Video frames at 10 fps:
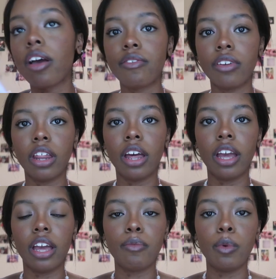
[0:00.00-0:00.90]
I feel
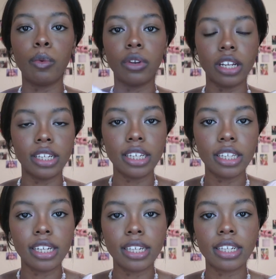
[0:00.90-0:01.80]
like if people did see
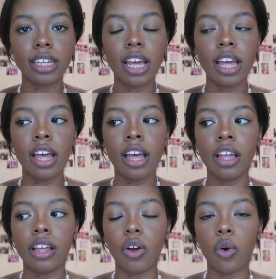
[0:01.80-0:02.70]
this,
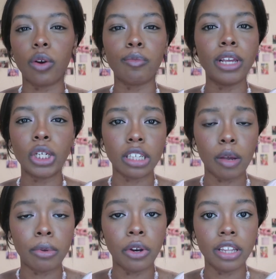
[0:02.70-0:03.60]
or me just
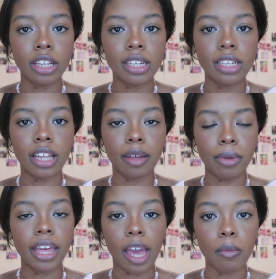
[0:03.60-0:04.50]
uploading this, like
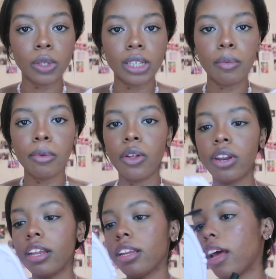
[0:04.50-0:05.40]
being able to upload
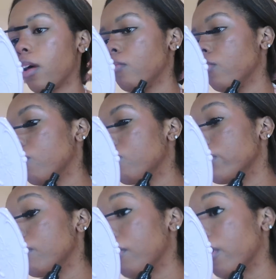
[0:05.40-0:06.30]
it, I feel
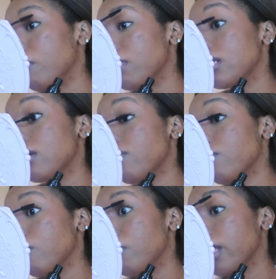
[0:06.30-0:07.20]
really proud of myself
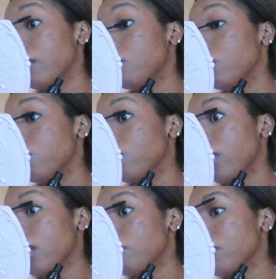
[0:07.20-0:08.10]
for being able to do
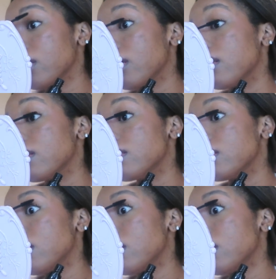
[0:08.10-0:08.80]
that, because